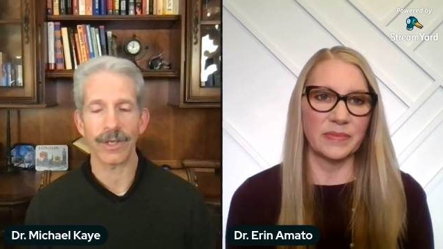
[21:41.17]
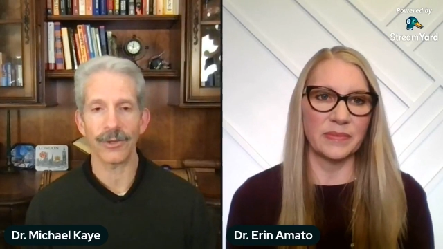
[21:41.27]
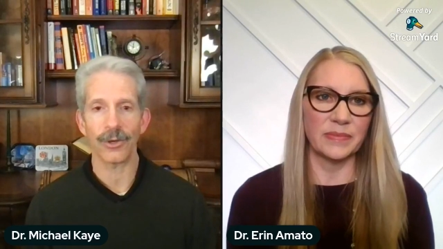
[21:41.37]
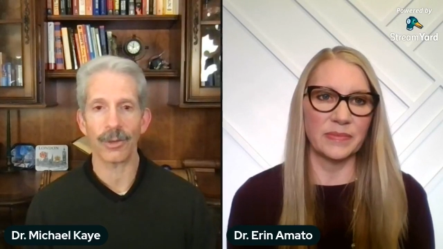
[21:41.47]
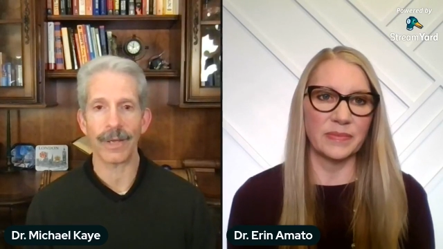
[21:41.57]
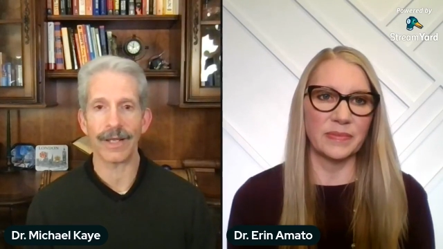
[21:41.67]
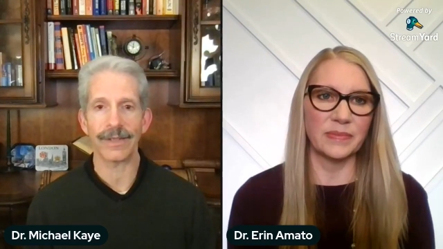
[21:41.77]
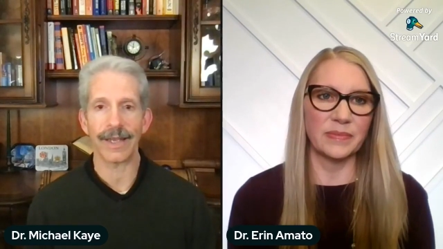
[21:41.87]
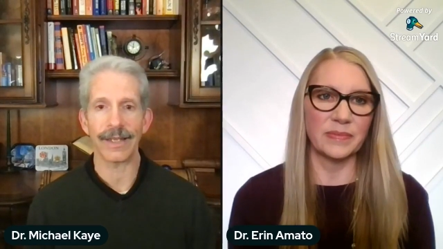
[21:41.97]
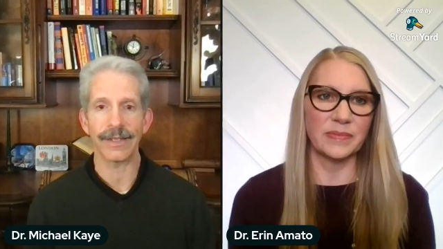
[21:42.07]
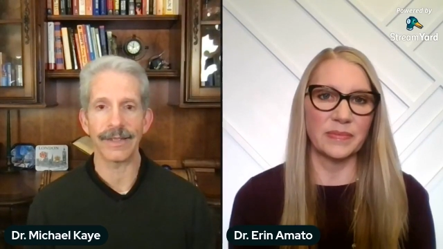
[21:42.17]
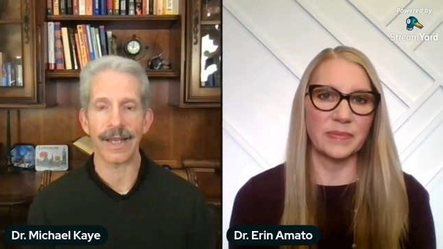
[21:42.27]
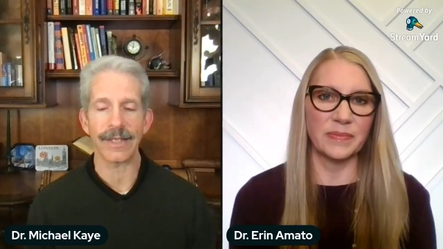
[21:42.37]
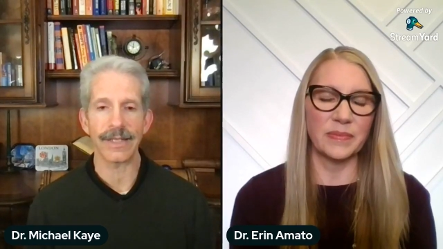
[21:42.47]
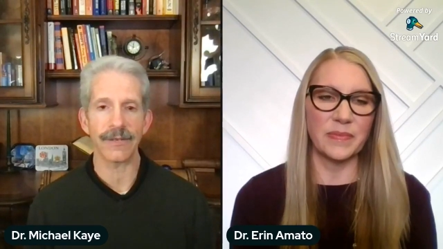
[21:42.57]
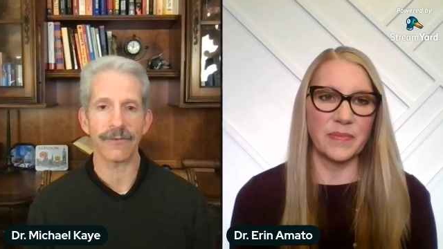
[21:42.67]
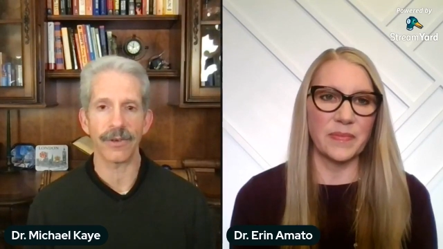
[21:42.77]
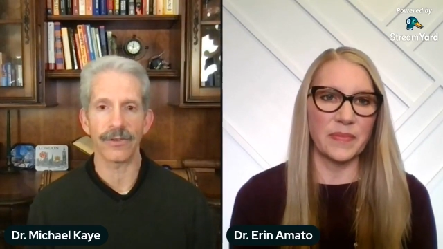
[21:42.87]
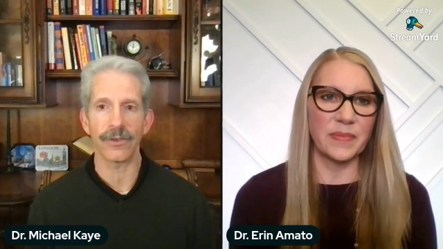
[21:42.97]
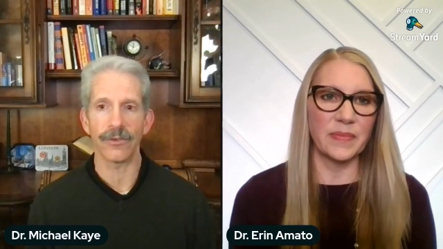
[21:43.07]
Speaker 1: Can you talk about that that
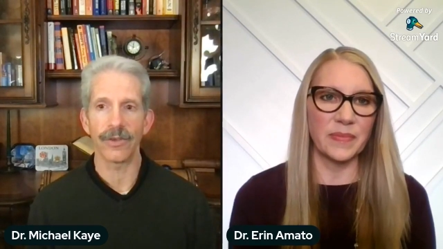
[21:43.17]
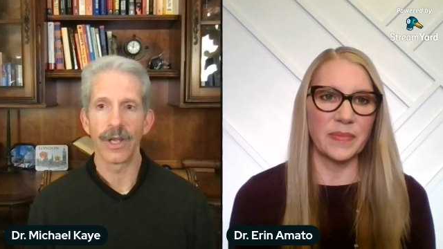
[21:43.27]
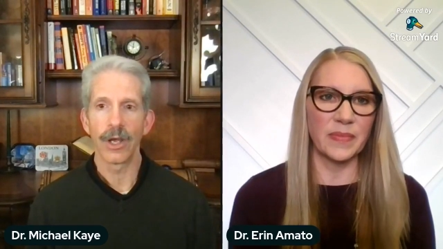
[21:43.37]
difference of